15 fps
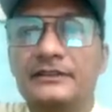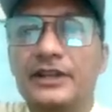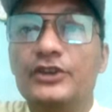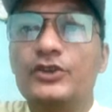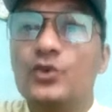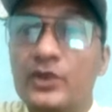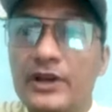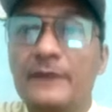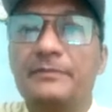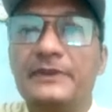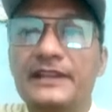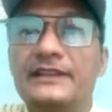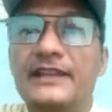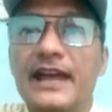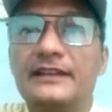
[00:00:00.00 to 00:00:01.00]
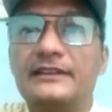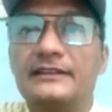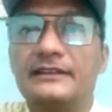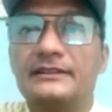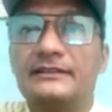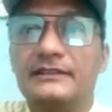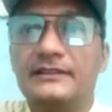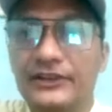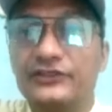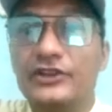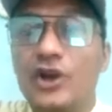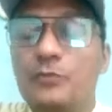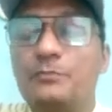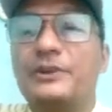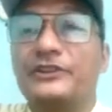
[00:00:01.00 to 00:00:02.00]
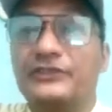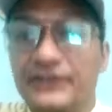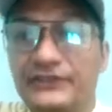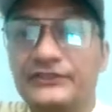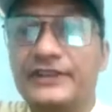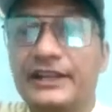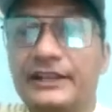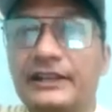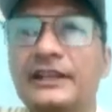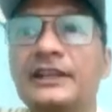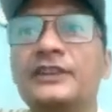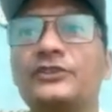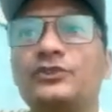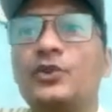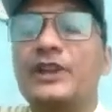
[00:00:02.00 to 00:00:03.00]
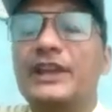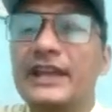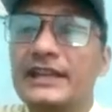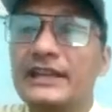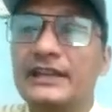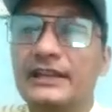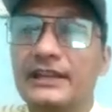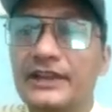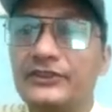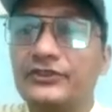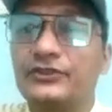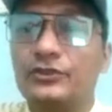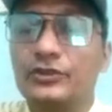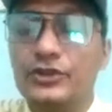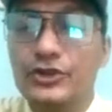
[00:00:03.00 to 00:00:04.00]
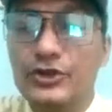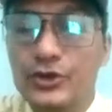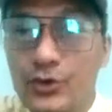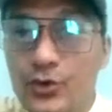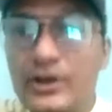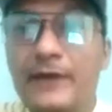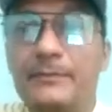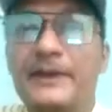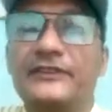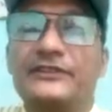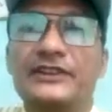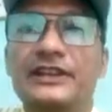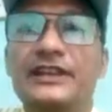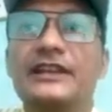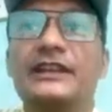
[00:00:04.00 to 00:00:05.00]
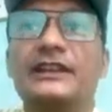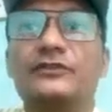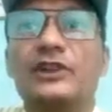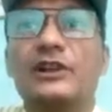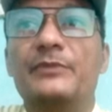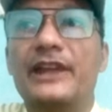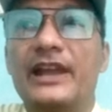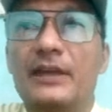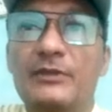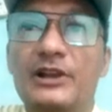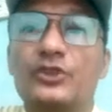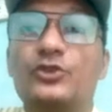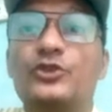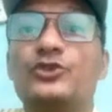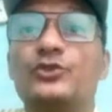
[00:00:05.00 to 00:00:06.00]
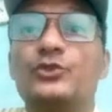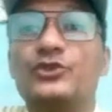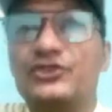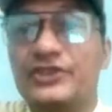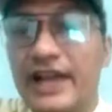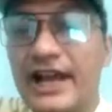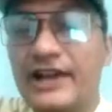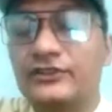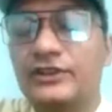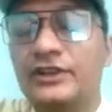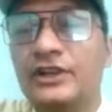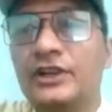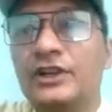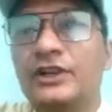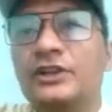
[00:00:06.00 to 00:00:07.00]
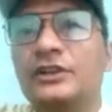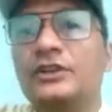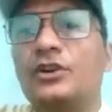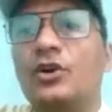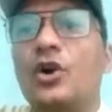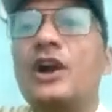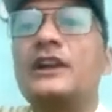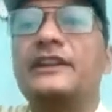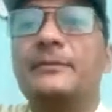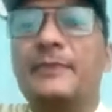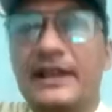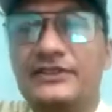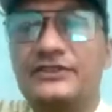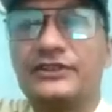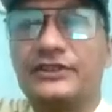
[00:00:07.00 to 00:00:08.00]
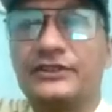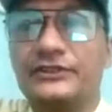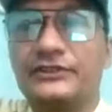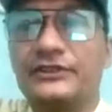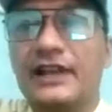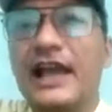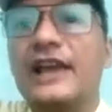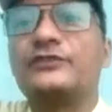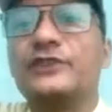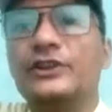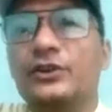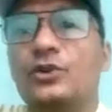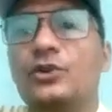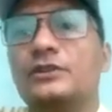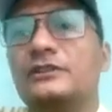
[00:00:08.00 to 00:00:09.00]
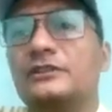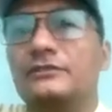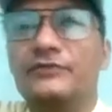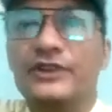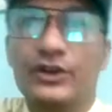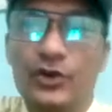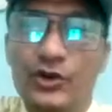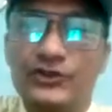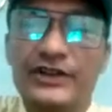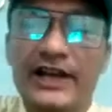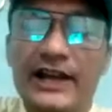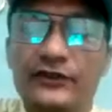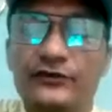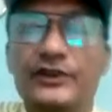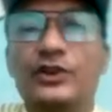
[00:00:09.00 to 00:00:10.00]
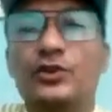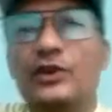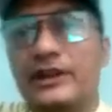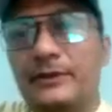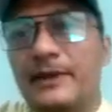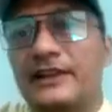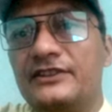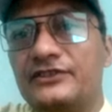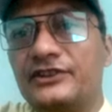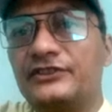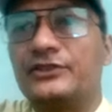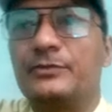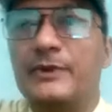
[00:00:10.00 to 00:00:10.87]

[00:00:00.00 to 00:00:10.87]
The new company that is now persisting. So in its new capacity, it will be able to issue shares or debentures. As we know shares, we know debentures.